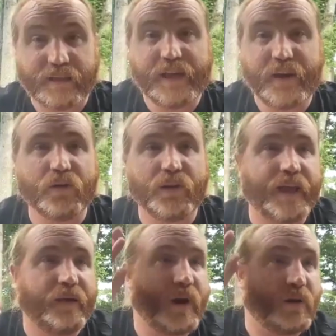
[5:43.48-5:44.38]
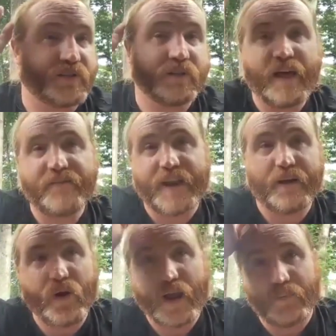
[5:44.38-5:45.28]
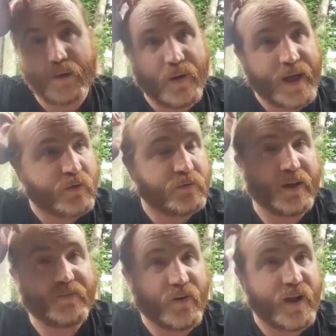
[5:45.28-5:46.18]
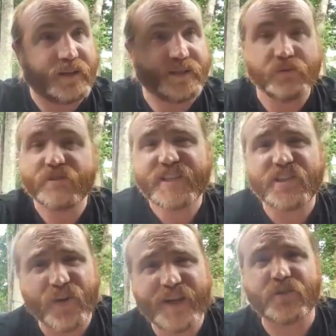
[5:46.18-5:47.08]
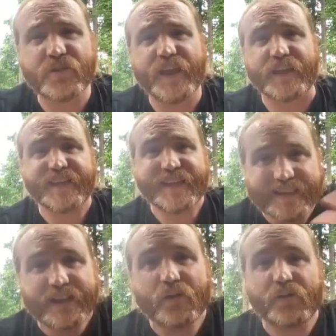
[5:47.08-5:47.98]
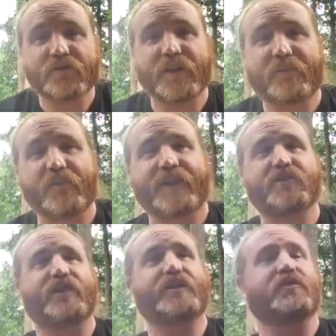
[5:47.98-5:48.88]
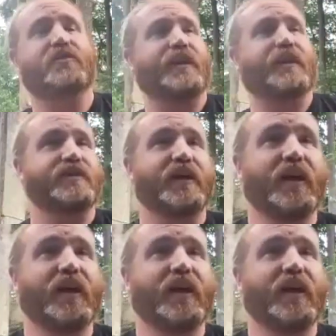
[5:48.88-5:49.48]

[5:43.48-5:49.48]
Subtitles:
literally. When I was 11, I'd ride my bike with my friends. It was like Stranger Things. It literally was like freaking Stranger Things.